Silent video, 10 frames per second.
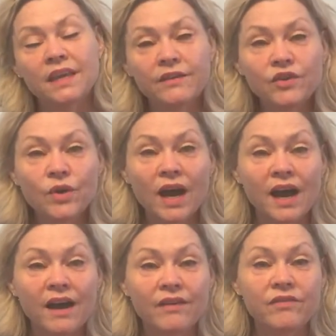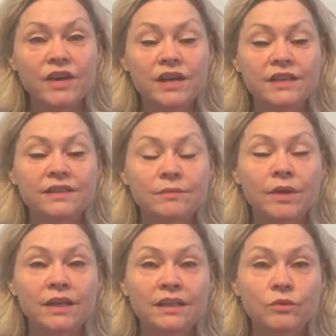If you have
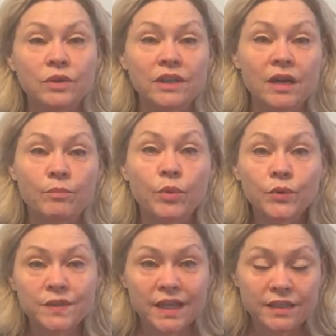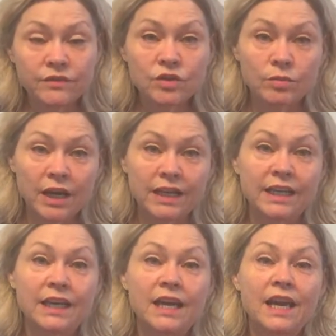edema equally on both sides of your
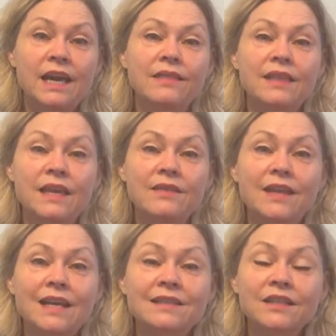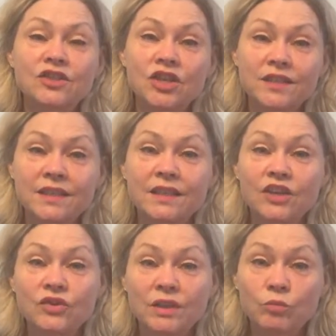body, then that's suggesting that
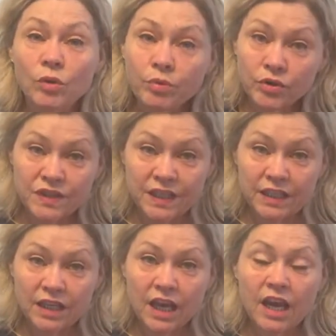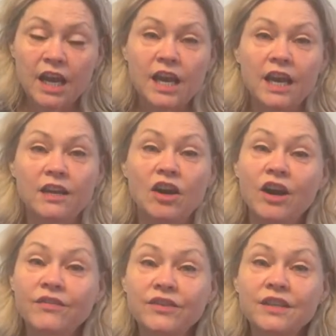you need more protein, and
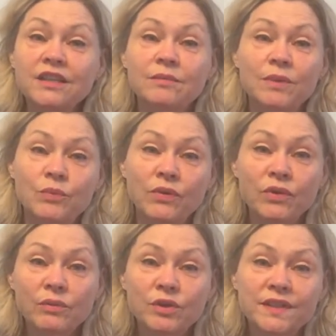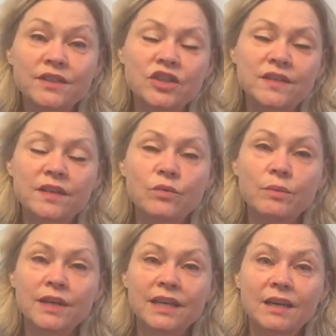often in midwifery we'll suggest that
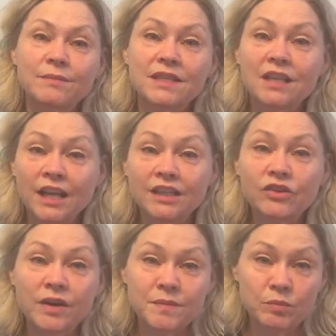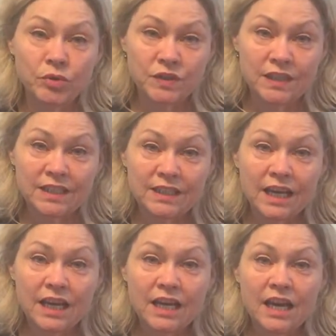women get up to 90 grams of protein a day.